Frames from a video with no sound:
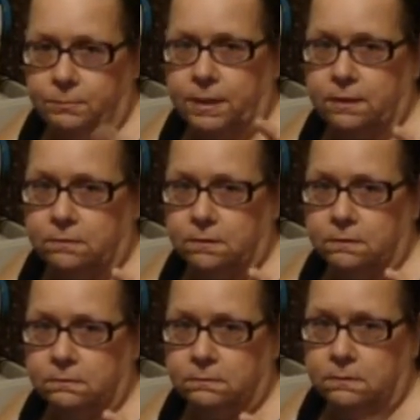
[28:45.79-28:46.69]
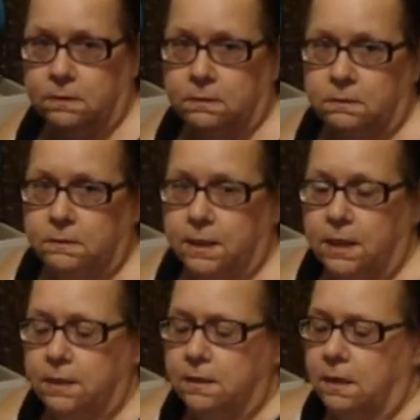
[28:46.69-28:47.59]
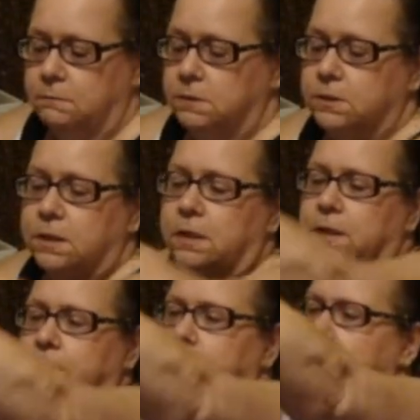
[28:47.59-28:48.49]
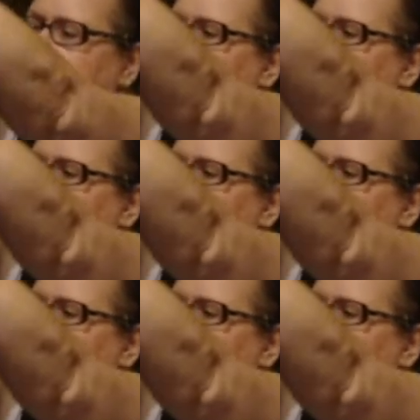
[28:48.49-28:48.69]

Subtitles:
pinned. Okay? I'm just going to leave it the